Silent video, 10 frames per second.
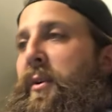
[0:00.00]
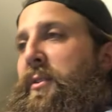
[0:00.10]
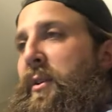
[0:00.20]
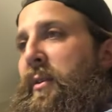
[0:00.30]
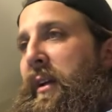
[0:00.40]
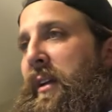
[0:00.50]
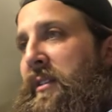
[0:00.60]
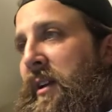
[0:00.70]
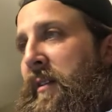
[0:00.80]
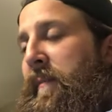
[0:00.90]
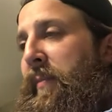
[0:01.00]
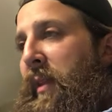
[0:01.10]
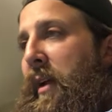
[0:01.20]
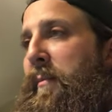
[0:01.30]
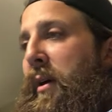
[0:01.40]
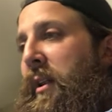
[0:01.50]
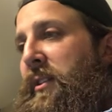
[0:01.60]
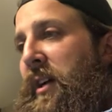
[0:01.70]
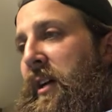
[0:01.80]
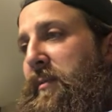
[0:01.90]
So like I said, I
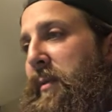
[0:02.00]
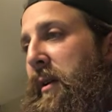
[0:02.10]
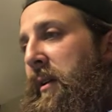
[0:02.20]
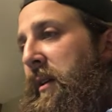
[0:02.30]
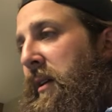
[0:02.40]
apologize, but